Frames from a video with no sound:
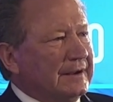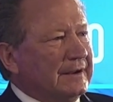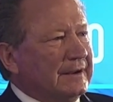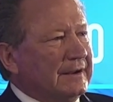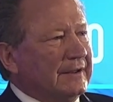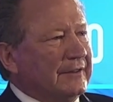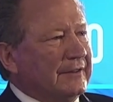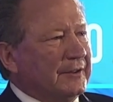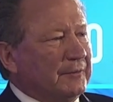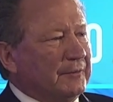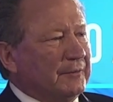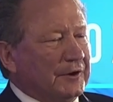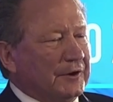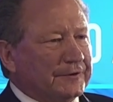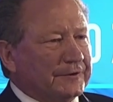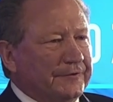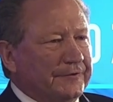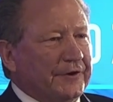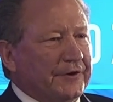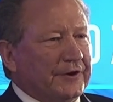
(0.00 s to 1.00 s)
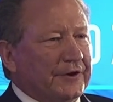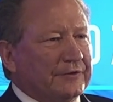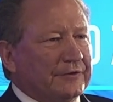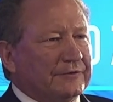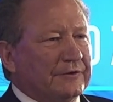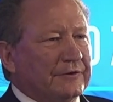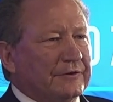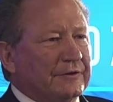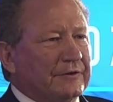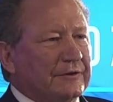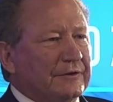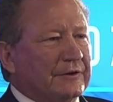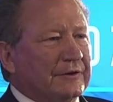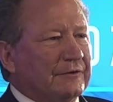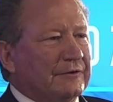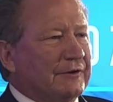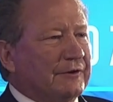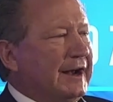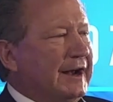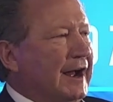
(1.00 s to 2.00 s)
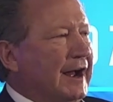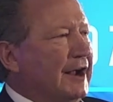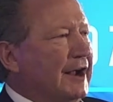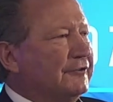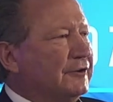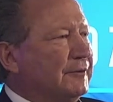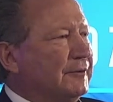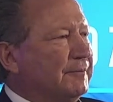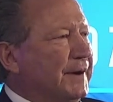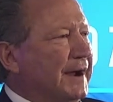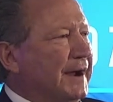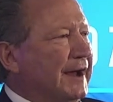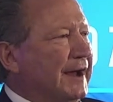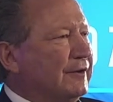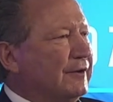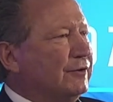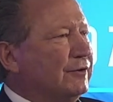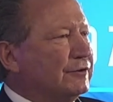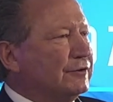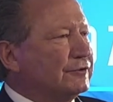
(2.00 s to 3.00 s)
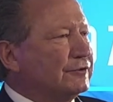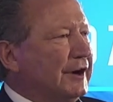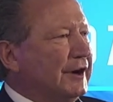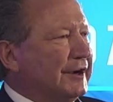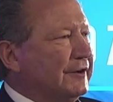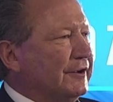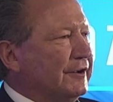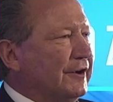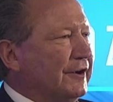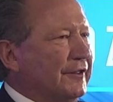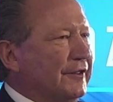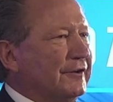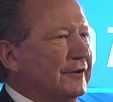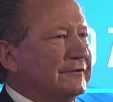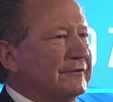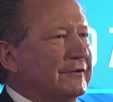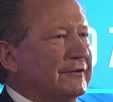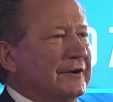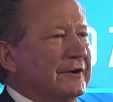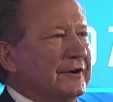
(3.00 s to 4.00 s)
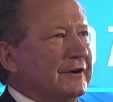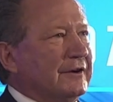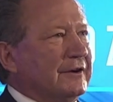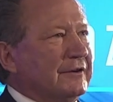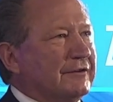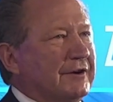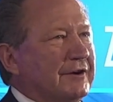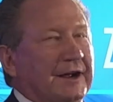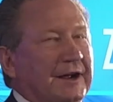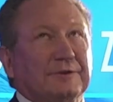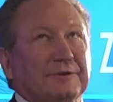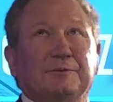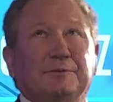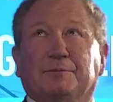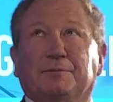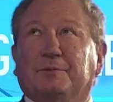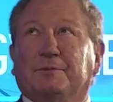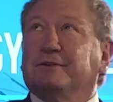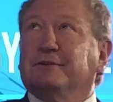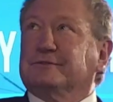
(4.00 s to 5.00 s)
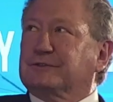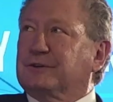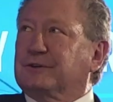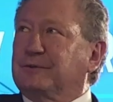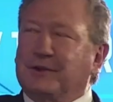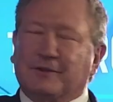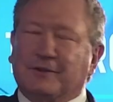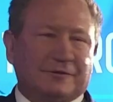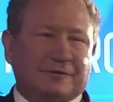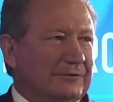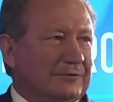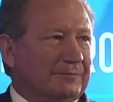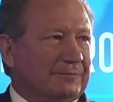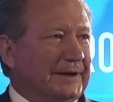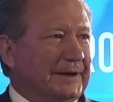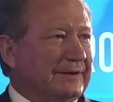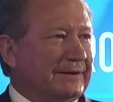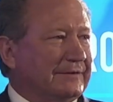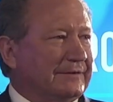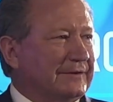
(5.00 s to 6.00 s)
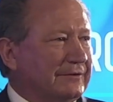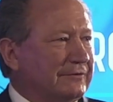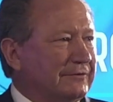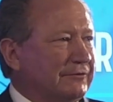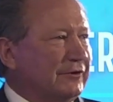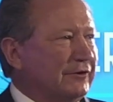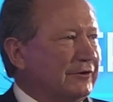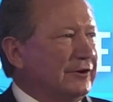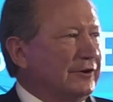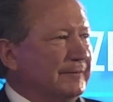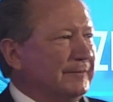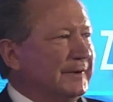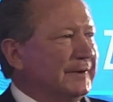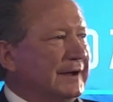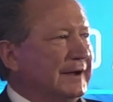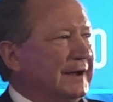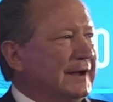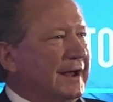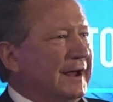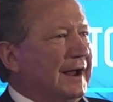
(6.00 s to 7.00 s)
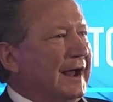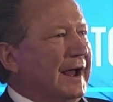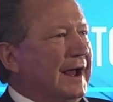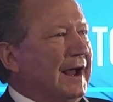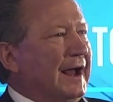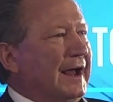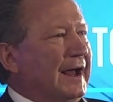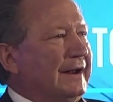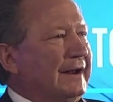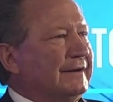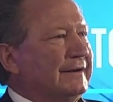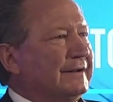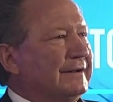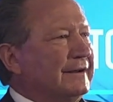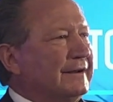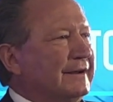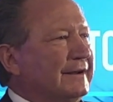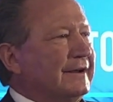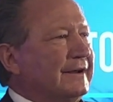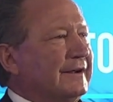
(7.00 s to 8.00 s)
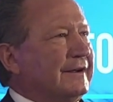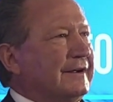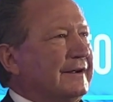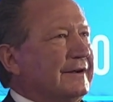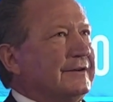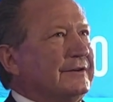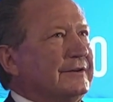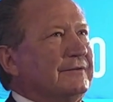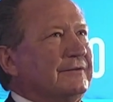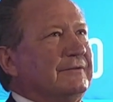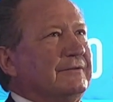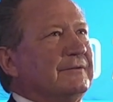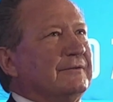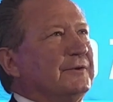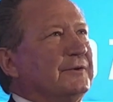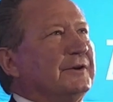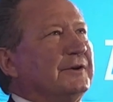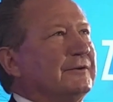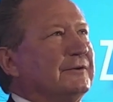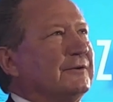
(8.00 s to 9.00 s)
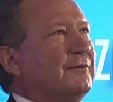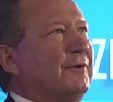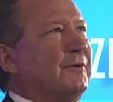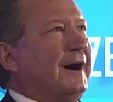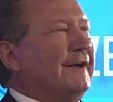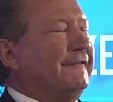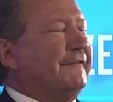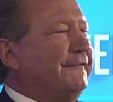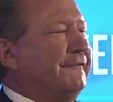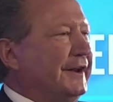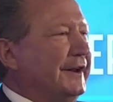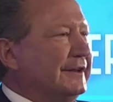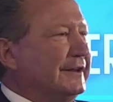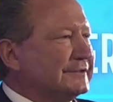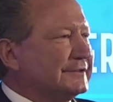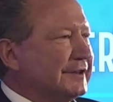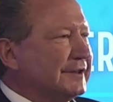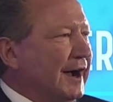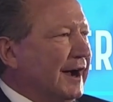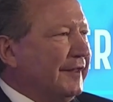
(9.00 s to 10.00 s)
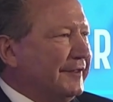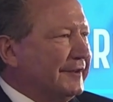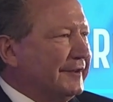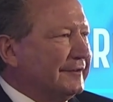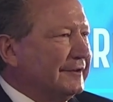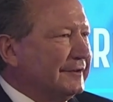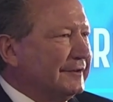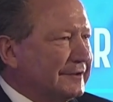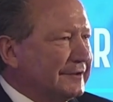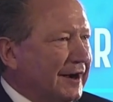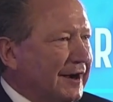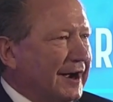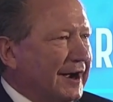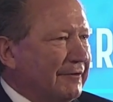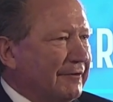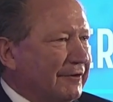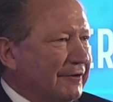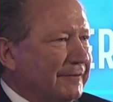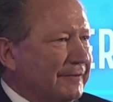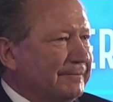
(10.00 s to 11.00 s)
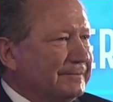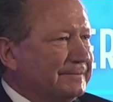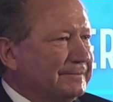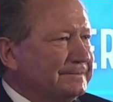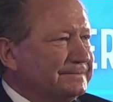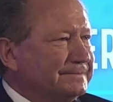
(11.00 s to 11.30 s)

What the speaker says: the world's first green hydrogen-powered haul truck? You know, those trucks with wheels almost as big as this room and wouldn't quite fit inside this entire room.